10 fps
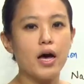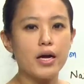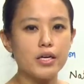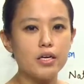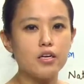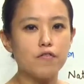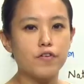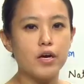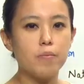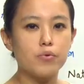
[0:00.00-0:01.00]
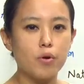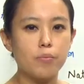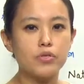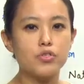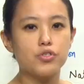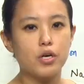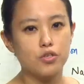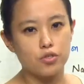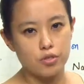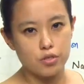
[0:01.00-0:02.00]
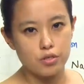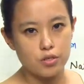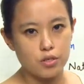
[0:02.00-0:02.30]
identify proper structures.